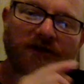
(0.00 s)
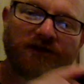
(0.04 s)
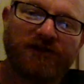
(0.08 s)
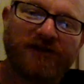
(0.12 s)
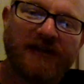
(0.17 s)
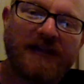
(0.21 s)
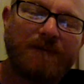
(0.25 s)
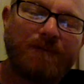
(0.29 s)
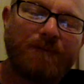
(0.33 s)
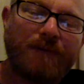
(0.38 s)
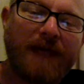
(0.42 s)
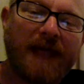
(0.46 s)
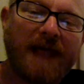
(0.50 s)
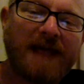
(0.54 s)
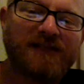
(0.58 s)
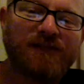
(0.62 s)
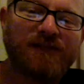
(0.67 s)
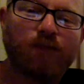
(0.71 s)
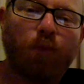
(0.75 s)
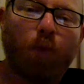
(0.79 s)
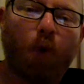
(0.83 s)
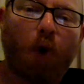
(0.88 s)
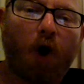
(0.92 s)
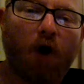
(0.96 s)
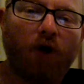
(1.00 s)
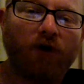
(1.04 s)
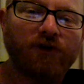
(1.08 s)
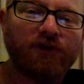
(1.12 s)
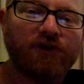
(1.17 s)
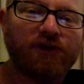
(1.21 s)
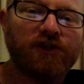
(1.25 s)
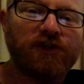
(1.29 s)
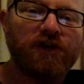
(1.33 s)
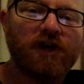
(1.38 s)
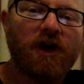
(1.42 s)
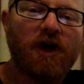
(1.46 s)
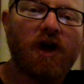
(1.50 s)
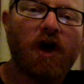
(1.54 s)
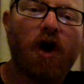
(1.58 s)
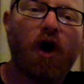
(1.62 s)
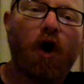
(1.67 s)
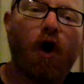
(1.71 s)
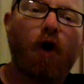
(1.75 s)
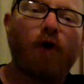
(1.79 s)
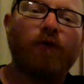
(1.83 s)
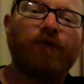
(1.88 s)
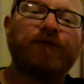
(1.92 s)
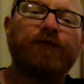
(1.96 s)
GPS watch
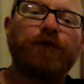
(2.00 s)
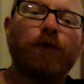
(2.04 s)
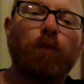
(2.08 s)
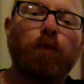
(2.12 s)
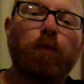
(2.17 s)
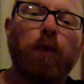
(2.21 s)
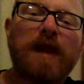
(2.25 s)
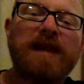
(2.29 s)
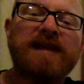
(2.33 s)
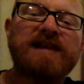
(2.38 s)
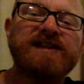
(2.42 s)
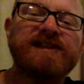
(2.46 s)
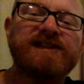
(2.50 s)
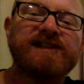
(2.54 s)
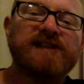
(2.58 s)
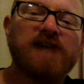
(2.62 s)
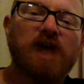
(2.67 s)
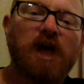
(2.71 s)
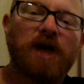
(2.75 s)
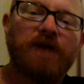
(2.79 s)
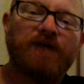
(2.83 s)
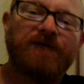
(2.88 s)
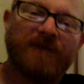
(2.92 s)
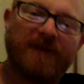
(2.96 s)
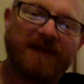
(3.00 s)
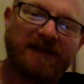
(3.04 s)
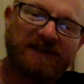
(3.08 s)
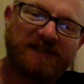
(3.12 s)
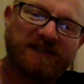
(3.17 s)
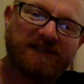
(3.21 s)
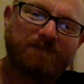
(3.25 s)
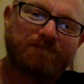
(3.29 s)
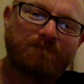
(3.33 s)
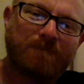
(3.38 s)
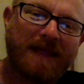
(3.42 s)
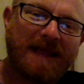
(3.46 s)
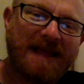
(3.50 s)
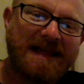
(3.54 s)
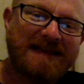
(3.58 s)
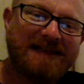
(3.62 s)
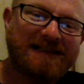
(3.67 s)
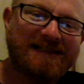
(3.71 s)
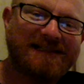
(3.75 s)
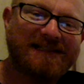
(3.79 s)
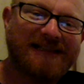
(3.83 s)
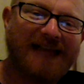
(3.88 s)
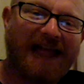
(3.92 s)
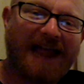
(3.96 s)
of the Windsurfing
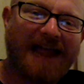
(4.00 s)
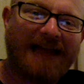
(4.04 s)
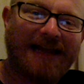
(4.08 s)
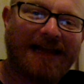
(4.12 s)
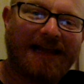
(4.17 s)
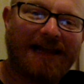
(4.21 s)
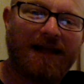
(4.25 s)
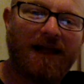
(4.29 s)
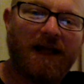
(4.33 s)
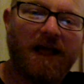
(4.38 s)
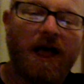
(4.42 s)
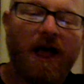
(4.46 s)
Speed Sailing